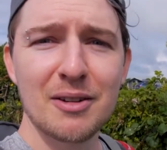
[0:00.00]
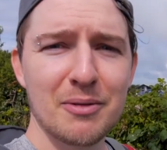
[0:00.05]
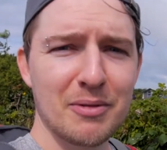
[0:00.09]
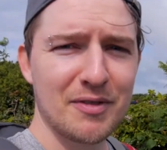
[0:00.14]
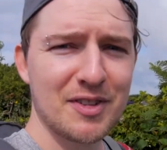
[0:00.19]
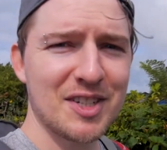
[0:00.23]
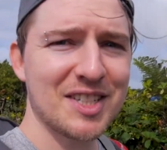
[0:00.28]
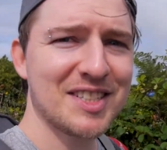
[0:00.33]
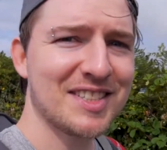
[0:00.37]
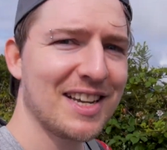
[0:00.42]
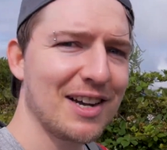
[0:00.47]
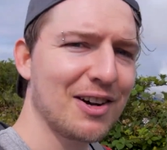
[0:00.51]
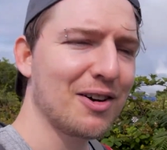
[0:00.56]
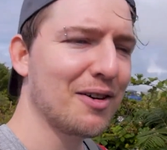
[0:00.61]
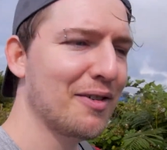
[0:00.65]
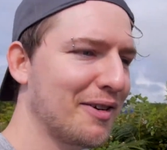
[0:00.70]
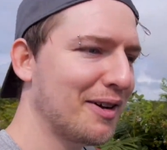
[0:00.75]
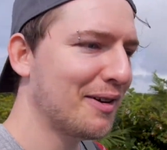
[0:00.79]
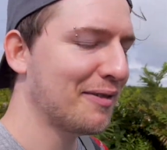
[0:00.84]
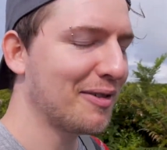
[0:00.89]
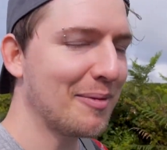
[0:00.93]
We've just set off
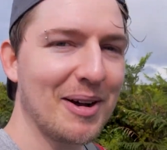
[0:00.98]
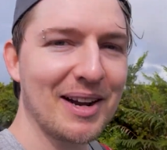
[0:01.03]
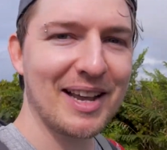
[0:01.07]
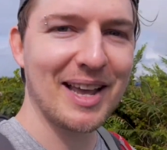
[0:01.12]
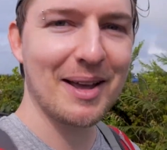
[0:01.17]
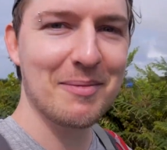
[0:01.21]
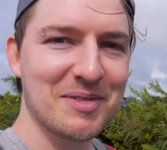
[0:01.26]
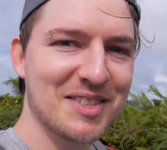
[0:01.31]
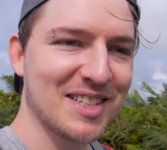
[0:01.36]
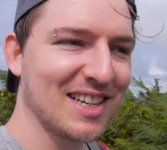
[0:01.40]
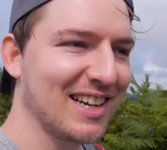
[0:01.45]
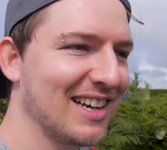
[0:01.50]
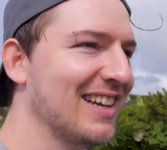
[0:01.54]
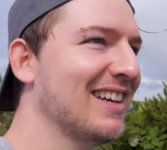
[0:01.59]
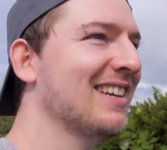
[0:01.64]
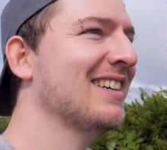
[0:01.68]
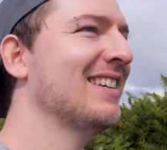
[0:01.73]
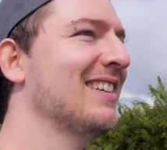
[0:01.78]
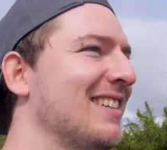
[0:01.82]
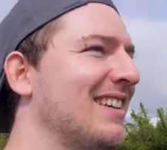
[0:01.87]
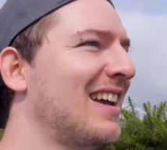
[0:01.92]
from our campsite
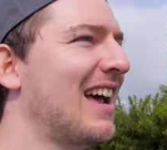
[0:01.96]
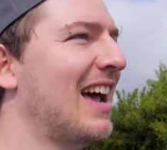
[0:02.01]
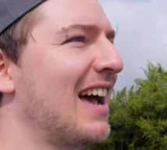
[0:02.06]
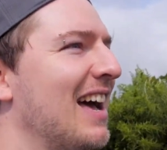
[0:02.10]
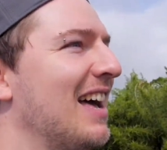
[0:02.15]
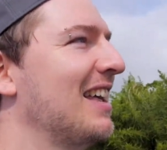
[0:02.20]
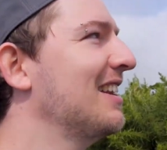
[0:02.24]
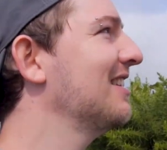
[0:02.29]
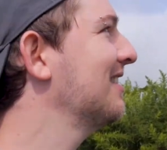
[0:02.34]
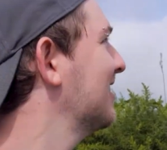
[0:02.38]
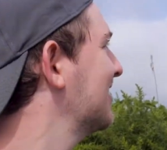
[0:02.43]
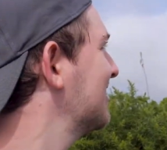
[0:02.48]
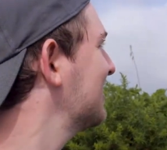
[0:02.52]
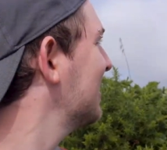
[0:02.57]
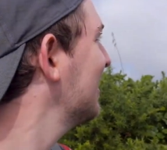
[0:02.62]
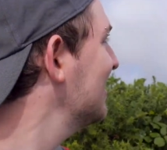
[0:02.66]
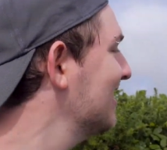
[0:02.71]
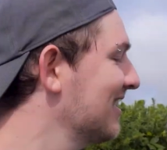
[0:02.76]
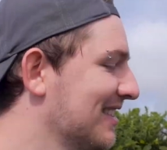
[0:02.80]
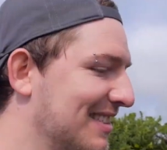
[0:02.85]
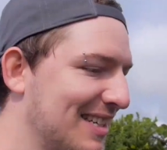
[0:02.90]
and the
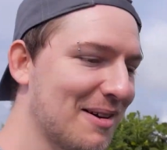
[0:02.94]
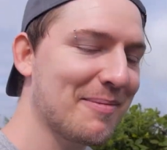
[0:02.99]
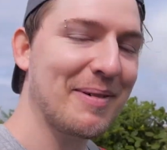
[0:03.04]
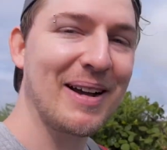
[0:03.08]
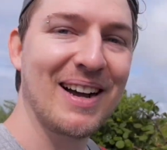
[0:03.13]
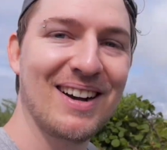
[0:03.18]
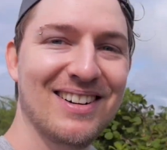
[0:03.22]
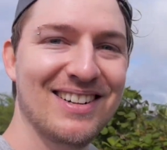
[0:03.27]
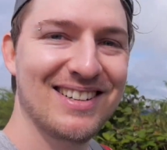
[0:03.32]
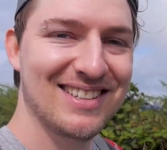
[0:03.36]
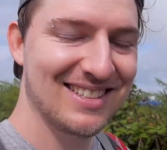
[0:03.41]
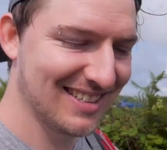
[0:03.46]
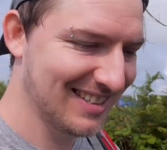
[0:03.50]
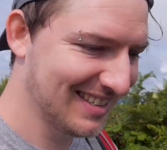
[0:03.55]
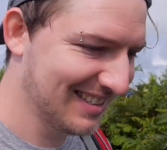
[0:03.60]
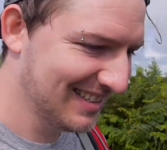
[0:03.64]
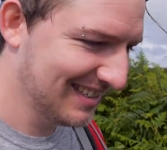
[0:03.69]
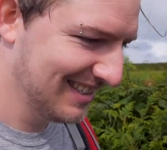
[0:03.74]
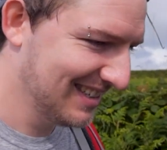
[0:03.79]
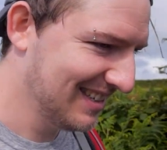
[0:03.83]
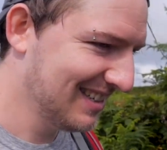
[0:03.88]
sun has come out,
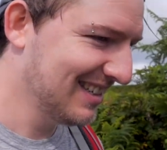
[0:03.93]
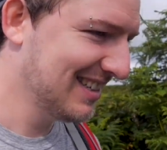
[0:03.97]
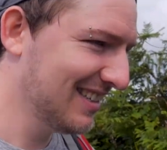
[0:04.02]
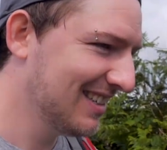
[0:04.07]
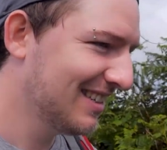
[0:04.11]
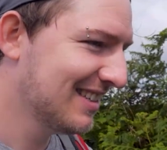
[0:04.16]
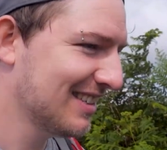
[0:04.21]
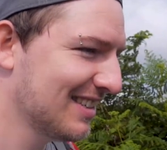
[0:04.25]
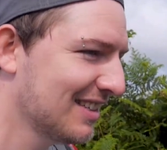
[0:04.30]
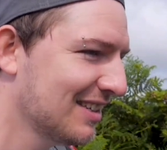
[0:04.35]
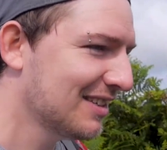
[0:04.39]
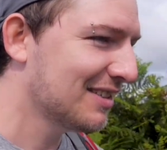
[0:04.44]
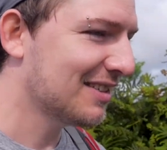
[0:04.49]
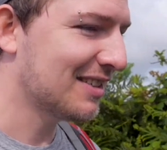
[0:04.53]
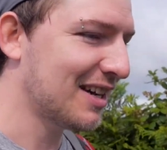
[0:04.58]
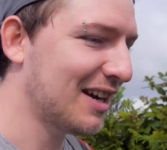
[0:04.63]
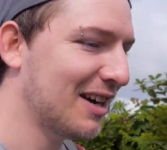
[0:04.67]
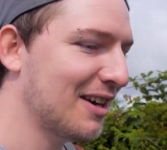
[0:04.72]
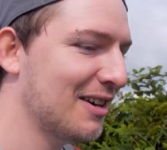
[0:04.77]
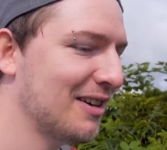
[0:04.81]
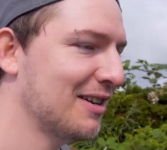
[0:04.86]

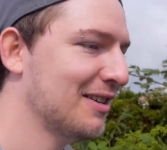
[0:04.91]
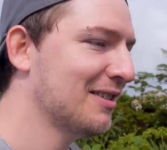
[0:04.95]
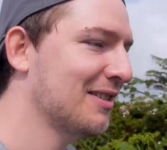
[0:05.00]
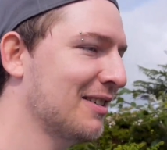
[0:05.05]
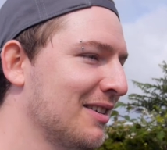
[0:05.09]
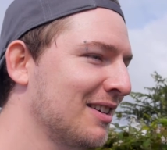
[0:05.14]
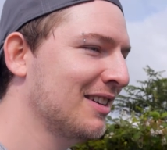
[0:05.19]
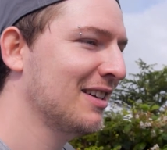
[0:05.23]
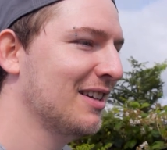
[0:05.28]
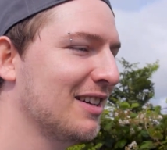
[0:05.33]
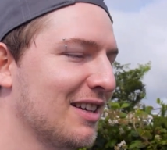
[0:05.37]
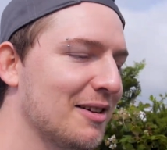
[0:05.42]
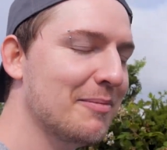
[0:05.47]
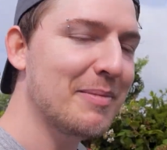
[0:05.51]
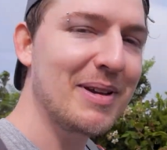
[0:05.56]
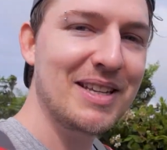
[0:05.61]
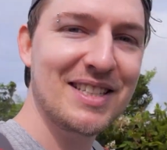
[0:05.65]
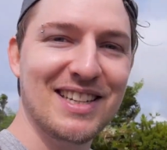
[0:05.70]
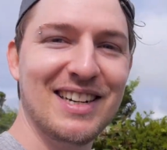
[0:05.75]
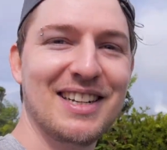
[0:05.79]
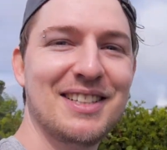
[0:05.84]
so I
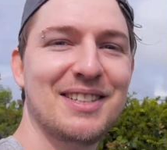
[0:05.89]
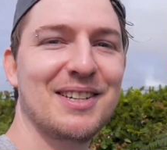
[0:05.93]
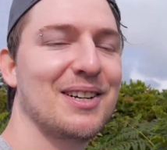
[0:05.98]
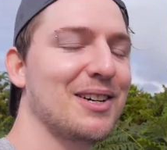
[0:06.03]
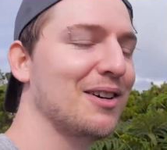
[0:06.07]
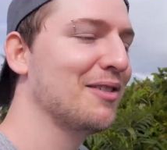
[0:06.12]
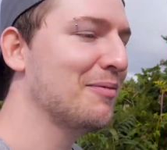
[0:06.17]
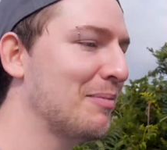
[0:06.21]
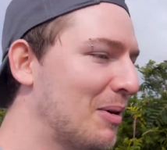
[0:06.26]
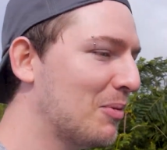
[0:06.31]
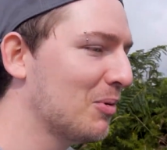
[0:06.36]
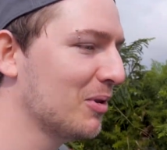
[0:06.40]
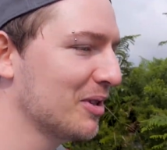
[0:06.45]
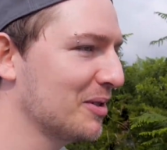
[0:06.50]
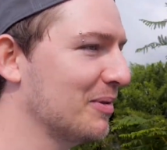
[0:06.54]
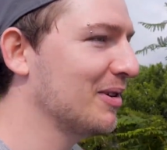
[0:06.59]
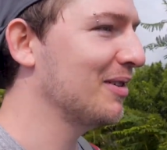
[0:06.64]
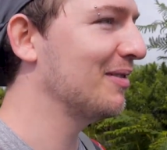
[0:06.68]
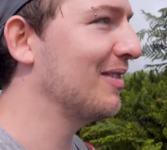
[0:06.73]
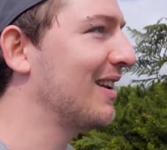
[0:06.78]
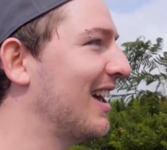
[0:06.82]
immediately took off my
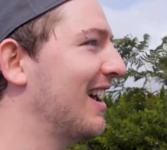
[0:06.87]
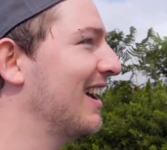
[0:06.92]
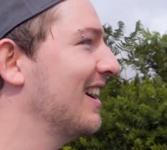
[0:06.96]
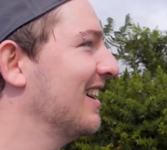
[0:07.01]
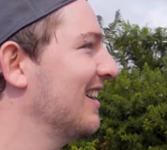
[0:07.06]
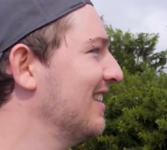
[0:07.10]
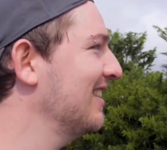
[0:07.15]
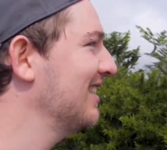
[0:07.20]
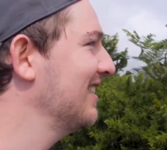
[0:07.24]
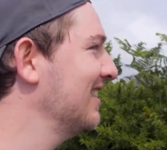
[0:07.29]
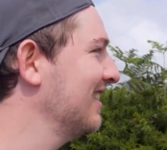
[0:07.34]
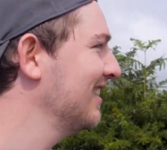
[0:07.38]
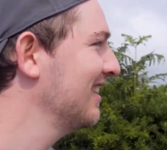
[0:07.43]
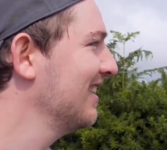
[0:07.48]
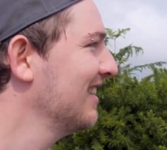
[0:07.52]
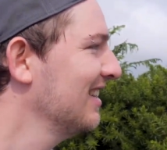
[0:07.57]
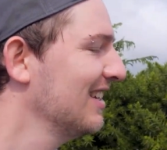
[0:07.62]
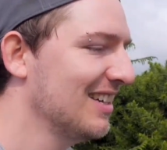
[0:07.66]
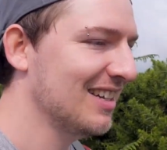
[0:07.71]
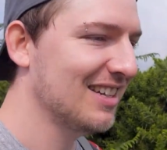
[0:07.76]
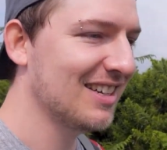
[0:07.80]
waterproof layer
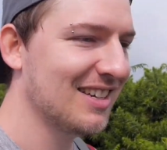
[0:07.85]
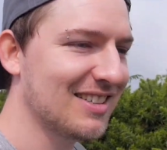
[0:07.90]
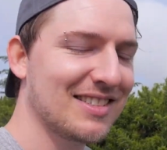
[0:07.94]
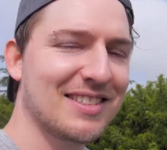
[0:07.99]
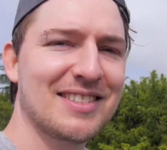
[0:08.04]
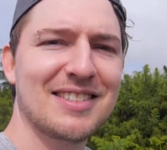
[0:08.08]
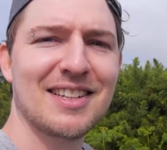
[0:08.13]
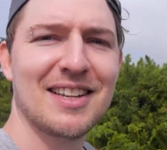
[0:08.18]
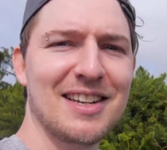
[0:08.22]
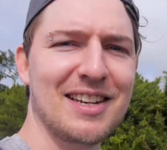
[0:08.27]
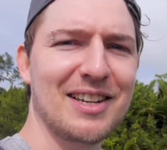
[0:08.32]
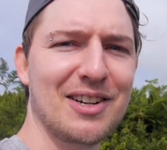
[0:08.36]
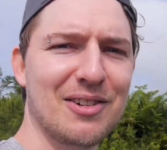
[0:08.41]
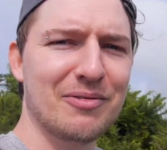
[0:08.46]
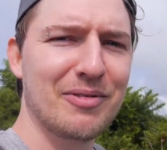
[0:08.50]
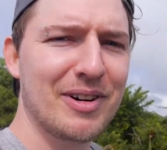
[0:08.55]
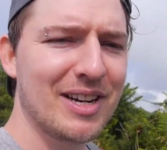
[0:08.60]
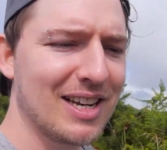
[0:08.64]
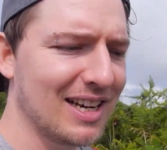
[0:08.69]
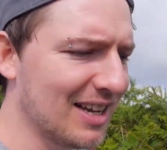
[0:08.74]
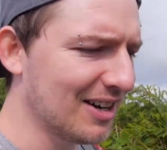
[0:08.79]
because it suddenly got
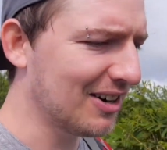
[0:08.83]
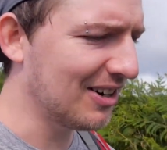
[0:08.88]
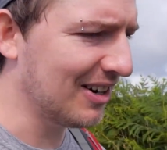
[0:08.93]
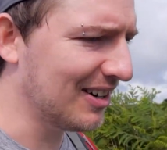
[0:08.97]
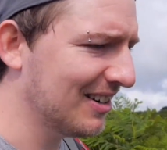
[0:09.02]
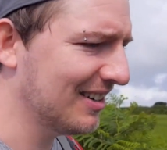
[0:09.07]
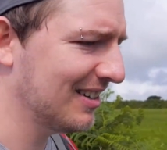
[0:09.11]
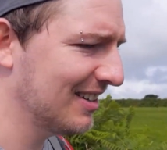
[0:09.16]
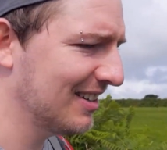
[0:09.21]
really hot.